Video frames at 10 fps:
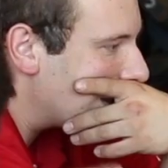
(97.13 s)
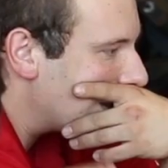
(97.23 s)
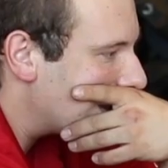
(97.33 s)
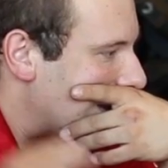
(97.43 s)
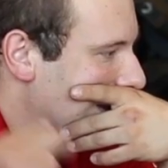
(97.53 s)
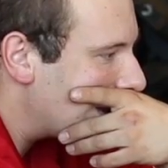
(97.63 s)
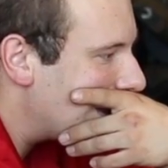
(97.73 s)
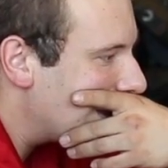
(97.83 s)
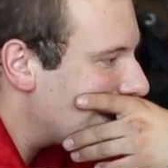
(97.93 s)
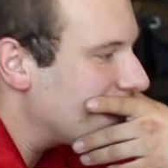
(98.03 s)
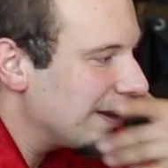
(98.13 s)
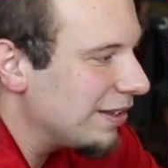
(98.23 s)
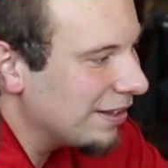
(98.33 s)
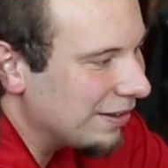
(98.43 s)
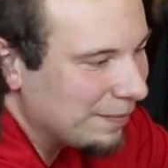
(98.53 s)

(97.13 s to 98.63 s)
so I, I, think that's really cool.